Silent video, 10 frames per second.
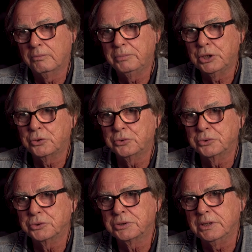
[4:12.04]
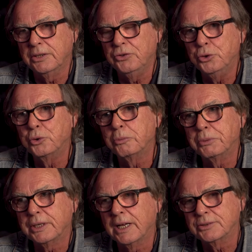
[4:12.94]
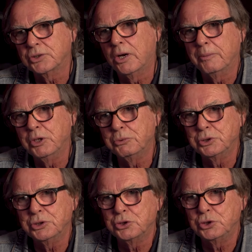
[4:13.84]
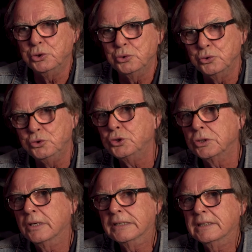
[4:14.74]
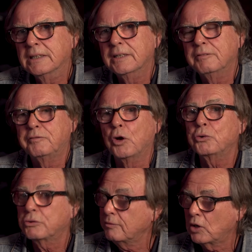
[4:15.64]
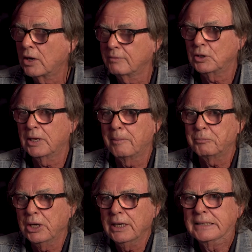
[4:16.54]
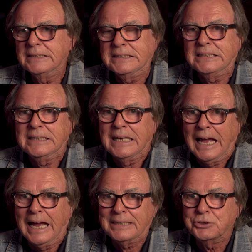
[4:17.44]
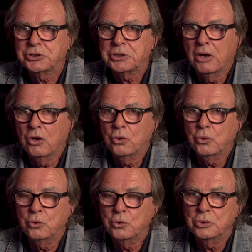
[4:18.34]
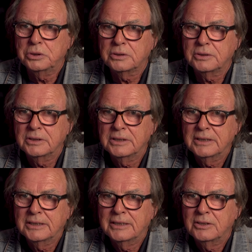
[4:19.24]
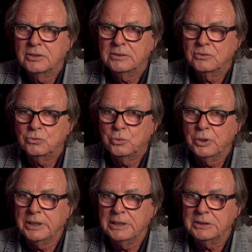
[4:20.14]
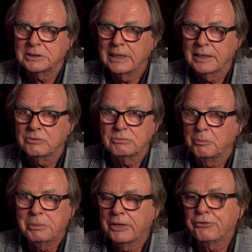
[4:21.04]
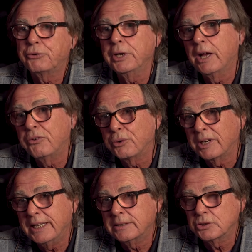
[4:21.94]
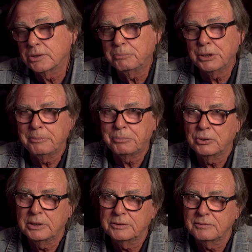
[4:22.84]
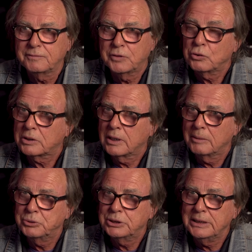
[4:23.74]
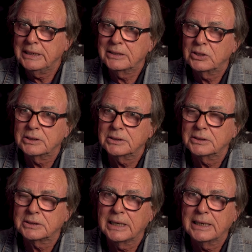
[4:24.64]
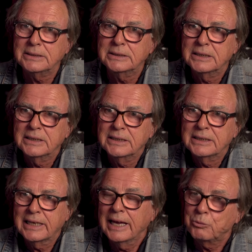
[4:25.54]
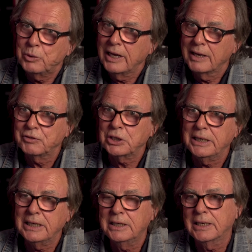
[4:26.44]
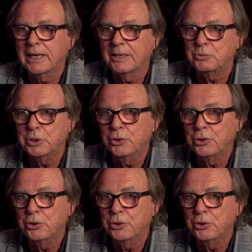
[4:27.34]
because in Europe at that time there was this huge folk revival happening. And so we sent about 300 letters to people in folk clubs in England and said, can we have a gig? And we